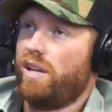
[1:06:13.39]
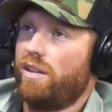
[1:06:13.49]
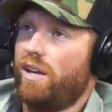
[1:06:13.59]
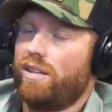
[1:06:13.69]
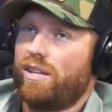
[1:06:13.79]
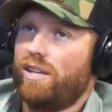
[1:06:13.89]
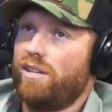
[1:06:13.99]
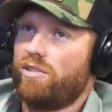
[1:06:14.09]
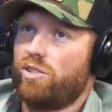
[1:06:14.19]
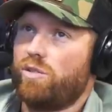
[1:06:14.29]
and and the
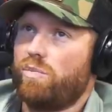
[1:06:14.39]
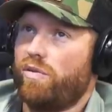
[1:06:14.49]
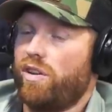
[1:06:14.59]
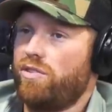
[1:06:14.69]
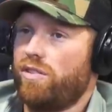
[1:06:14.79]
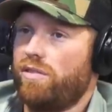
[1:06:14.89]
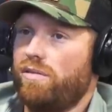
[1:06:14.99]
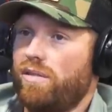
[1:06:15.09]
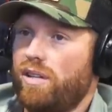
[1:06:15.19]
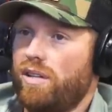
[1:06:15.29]
key is just prevention
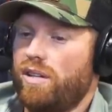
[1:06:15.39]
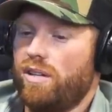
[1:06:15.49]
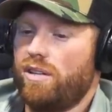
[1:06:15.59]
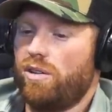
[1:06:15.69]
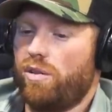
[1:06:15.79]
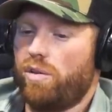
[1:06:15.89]
mm-hmm. you know